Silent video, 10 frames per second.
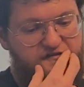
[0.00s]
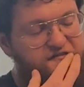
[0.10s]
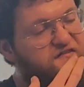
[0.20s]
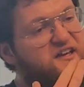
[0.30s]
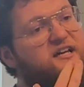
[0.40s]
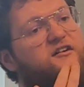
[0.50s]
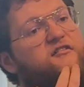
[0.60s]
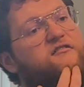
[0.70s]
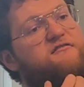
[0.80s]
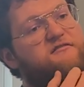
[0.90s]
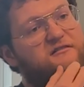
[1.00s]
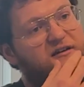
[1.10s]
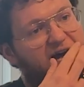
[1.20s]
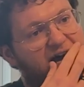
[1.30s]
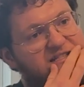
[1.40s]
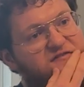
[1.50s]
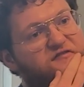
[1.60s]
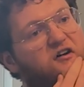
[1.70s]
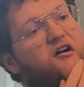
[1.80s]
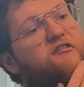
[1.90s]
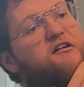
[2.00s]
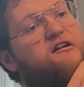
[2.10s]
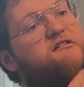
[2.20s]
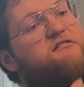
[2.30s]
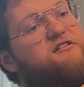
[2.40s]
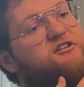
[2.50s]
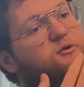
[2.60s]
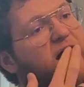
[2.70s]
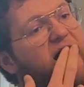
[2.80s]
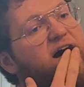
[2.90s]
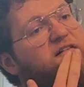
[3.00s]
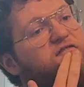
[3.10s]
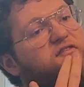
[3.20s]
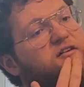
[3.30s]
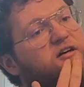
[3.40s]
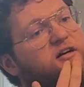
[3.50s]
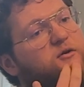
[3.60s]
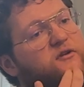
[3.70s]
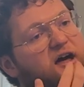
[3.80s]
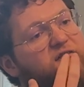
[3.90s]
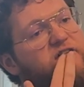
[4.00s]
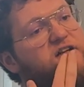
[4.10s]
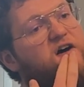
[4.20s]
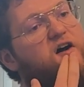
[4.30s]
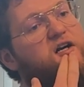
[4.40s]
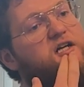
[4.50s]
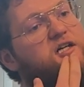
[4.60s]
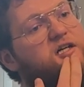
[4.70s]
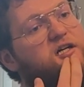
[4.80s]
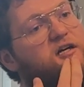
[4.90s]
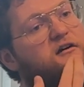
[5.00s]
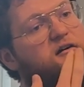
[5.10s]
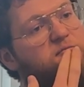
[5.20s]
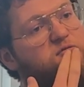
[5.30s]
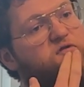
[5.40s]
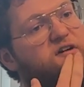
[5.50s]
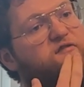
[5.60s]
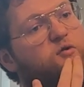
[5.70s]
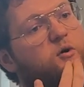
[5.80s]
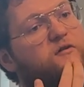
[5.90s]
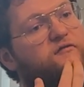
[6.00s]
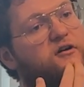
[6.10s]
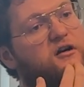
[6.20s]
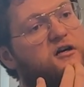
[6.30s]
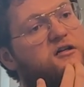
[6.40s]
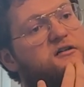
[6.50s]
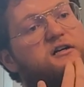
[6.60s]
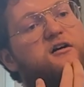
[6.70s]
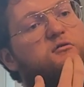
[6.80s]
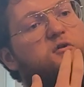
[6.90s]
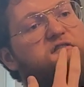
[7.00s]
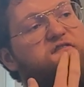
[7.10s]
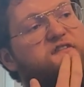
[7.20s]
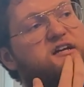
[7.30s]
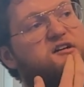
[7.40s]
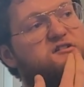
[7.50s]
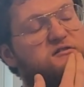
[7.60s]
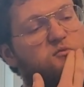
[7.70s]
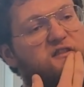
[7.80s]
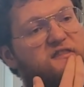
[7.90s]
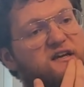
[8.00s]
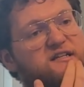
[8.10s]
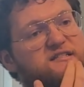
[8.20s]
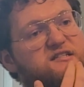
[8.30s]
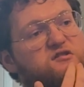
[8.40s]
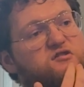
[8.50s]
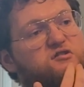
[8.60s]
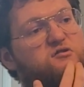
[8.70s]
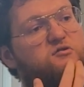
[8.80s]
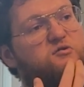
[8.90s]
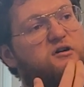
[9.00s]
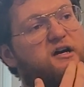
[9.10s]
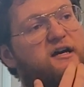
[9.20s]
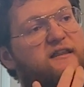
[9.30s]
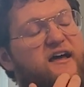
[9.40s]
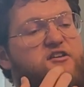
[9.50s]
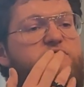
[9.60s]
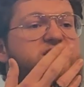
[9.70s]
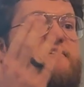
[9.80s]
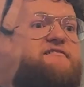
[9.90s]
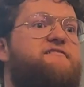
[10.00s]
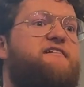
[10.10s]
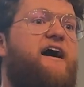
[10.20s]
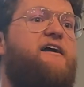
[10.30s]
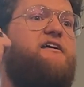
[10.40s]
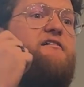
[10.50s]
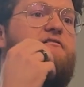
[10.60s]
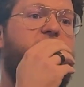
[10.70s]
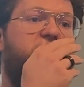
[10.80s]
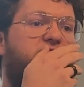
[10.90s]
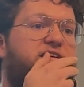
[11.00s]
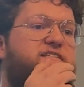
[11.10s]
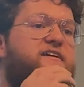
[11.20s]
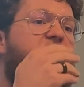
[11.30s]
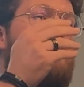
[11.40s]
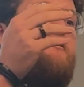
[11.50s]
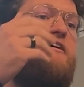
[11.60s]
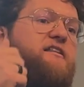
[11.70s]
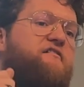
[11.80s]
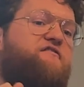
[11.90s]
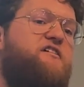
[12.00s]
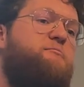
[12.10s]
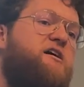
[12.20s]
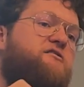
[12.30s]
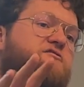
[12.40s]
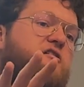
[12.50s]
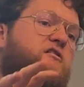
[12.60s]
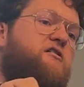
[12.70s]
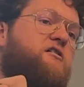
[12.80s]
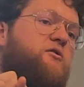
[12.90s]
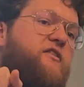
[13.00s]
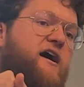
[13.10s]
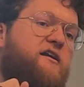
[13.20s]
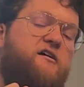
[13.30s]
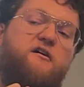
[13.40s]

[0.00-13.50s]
fears as a father do you have with having a daughter moving forward for her? What fears and what things that you see in society? Let's say that females are, or that